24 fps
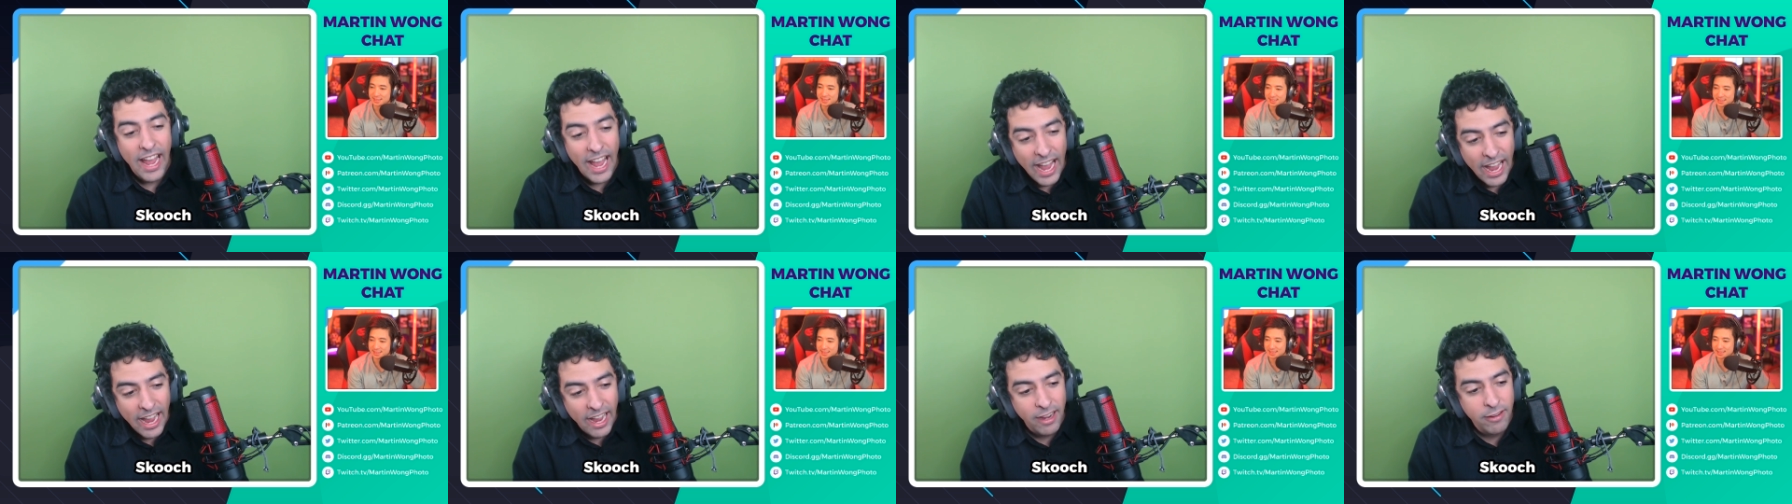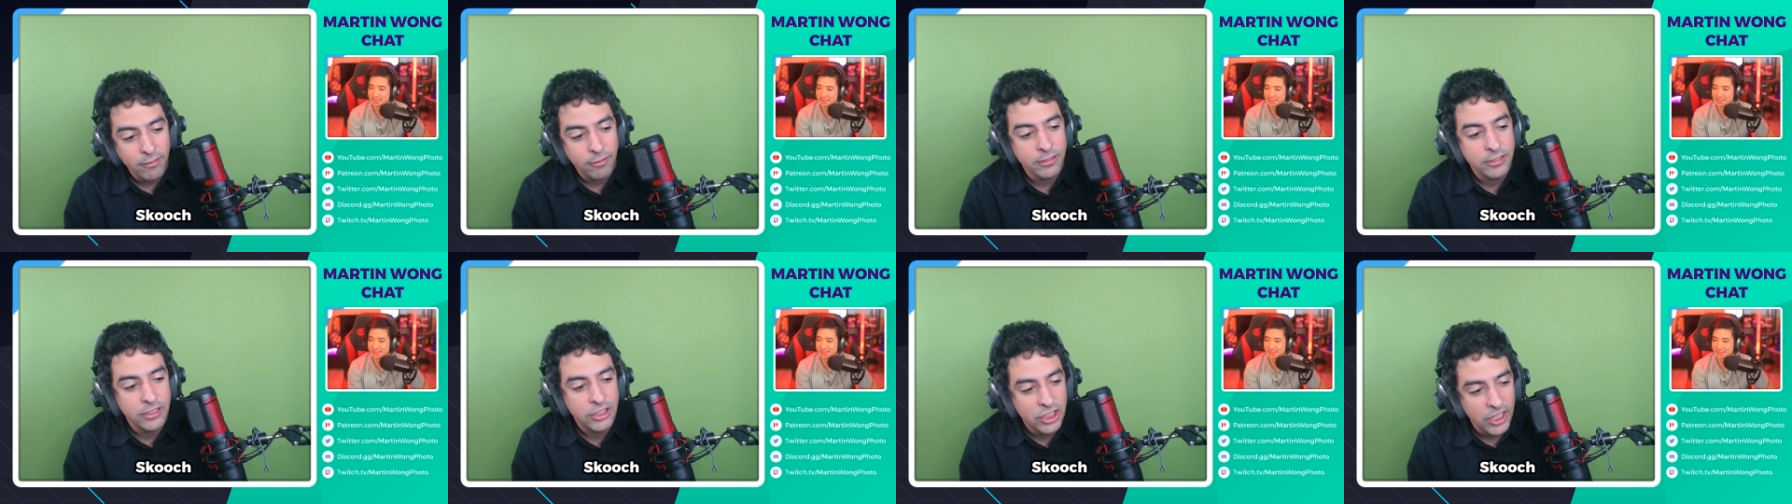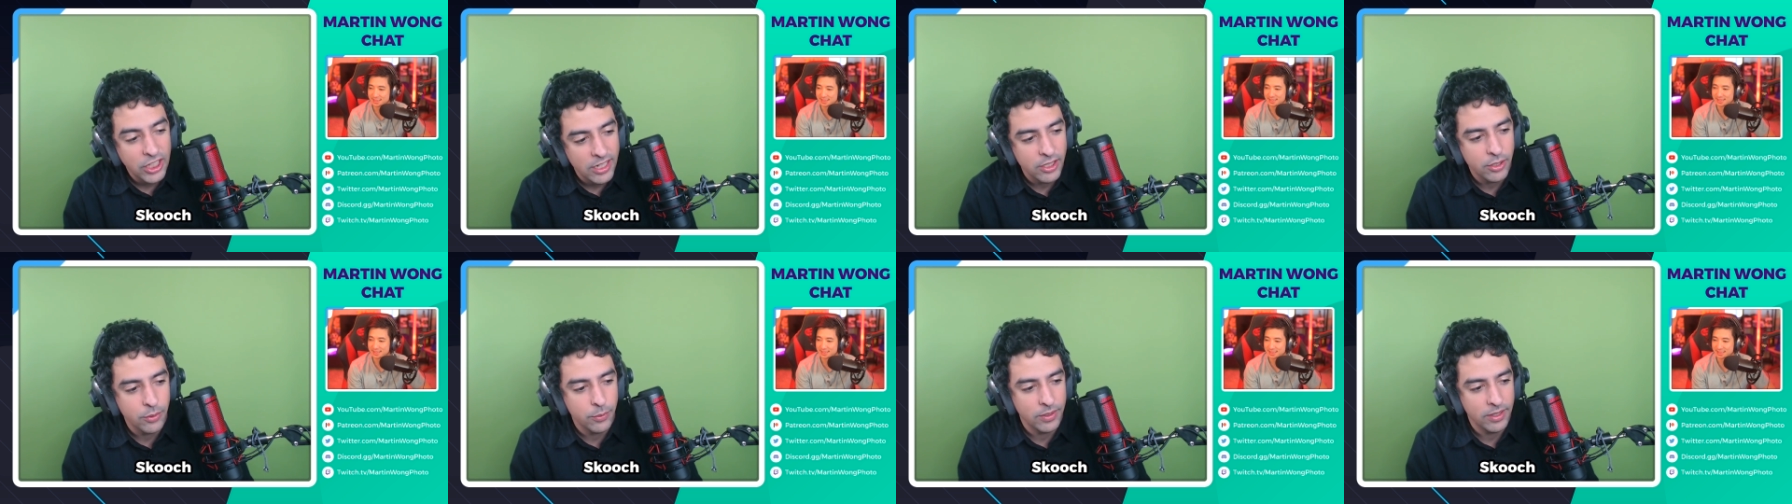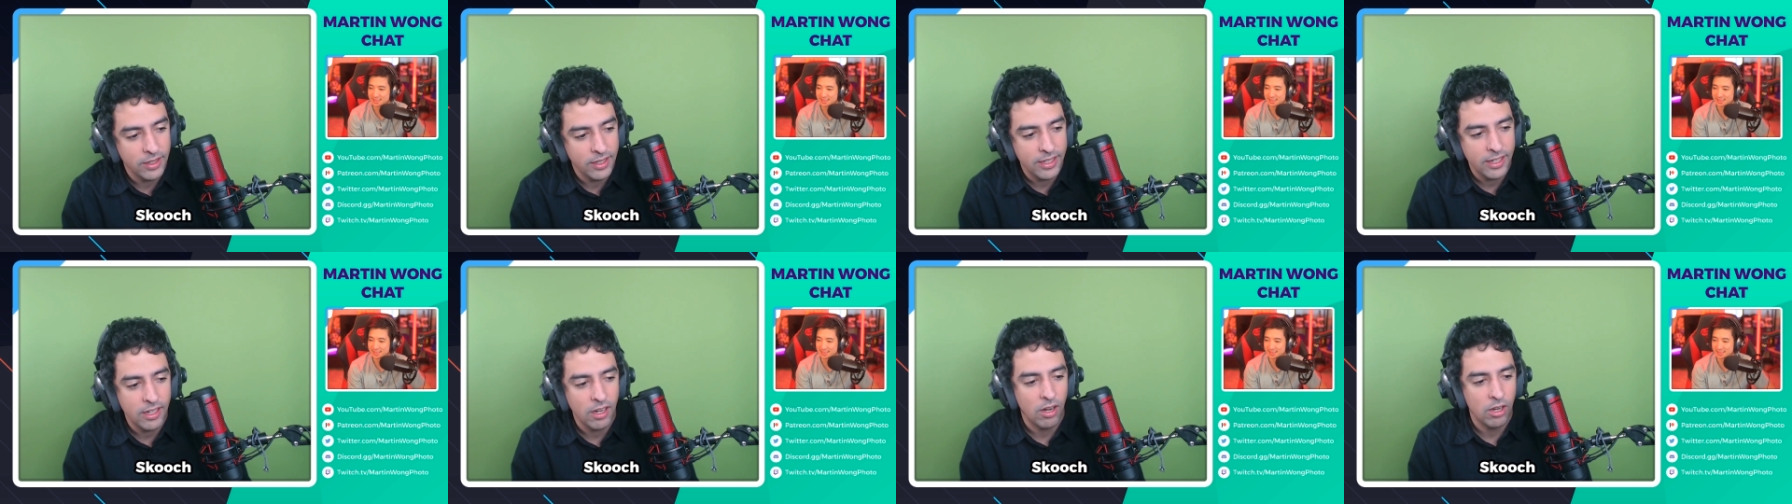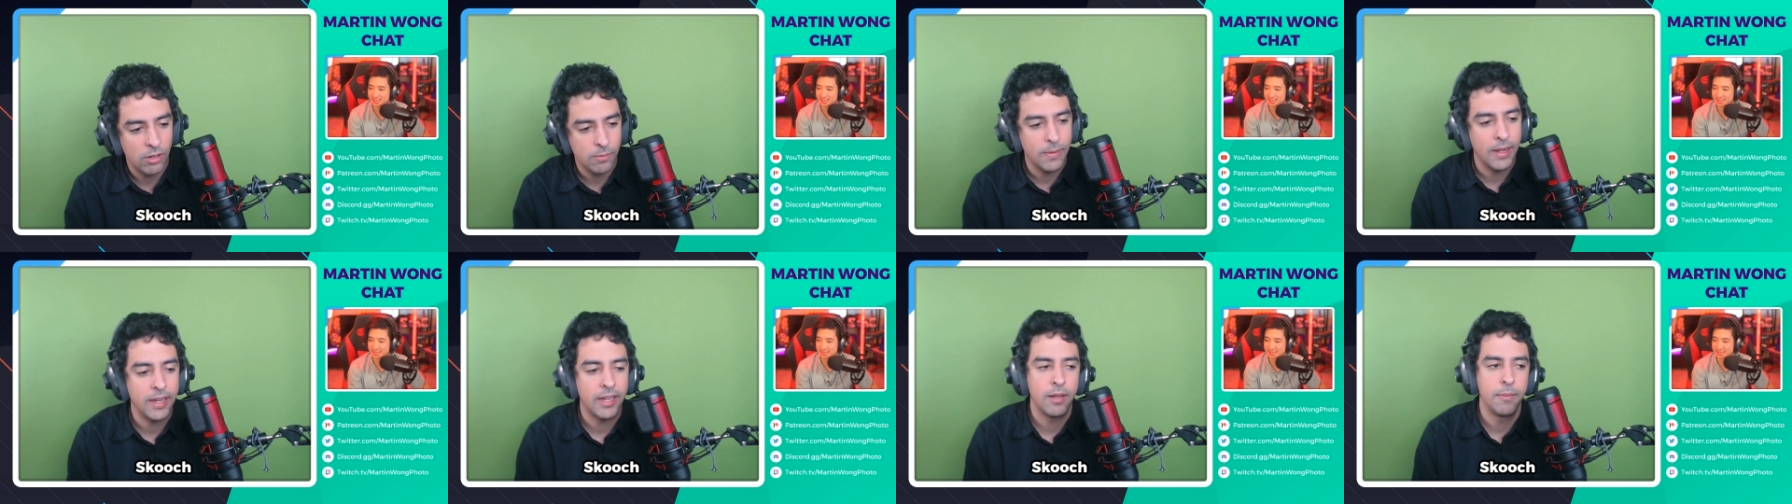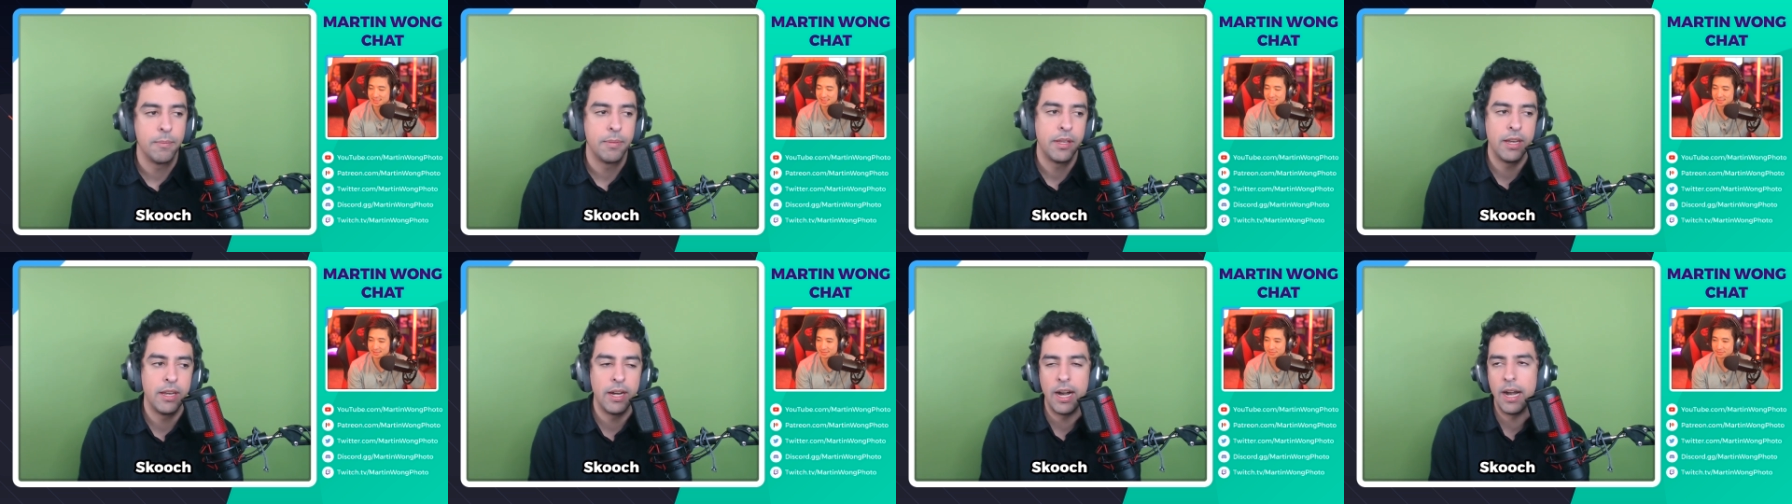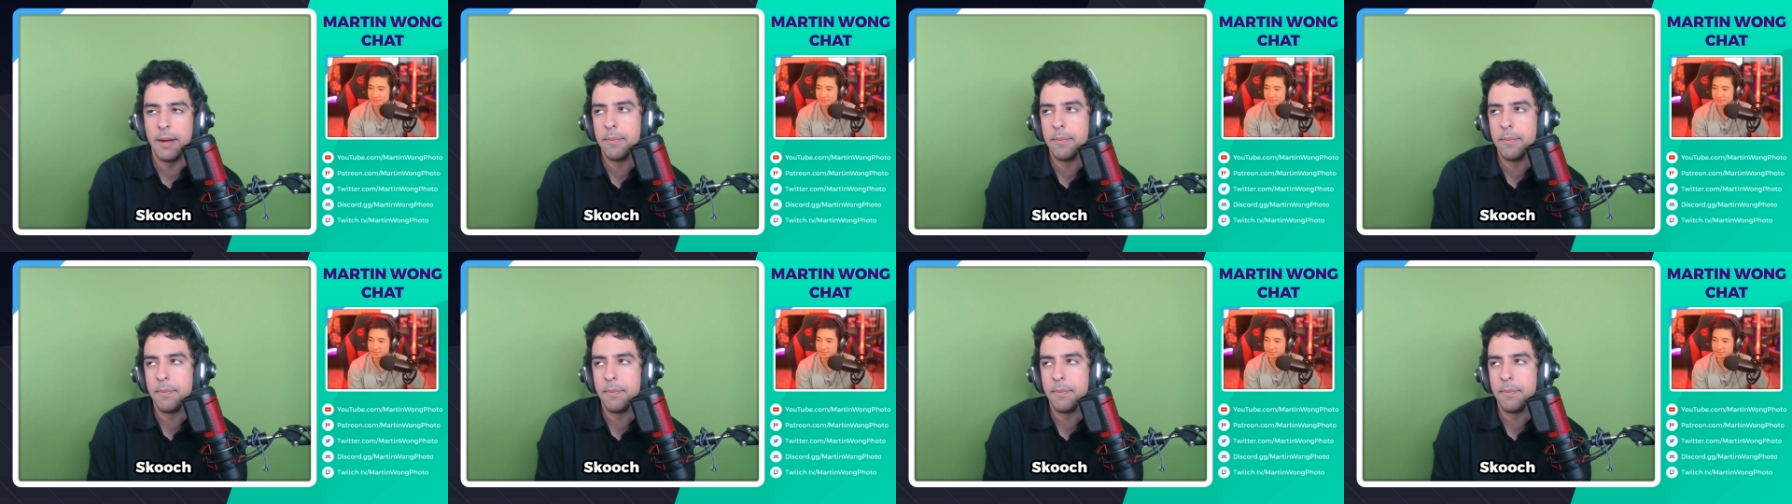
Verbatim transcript: have genuinely on my computer,